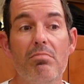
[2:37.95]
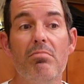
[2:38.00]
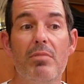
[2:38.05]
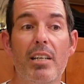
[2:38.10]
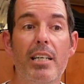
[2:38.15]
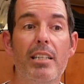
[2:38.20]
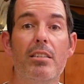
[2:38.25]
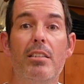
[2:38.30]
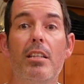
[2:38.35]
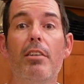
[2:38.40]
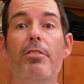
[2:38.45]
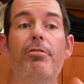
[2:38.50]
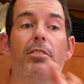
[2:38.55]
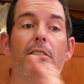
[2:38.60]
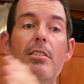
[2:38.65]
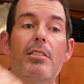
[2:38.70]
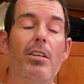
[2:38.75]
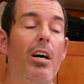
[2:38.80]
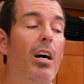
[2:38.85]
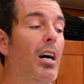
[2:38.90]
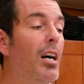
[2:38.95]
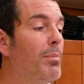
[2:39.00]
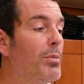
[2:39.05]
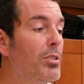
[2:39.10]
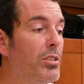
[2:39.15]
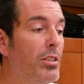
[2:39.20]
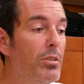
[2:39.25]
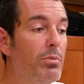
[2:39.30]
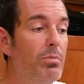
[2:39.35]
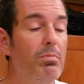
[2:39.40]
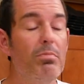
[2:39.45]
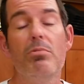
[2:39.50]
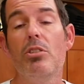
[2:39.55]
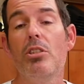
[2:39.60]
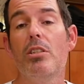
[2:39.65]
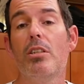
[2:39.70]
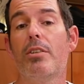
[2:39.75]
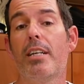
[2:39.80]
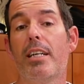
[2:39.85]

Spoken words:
at different times. So, you know,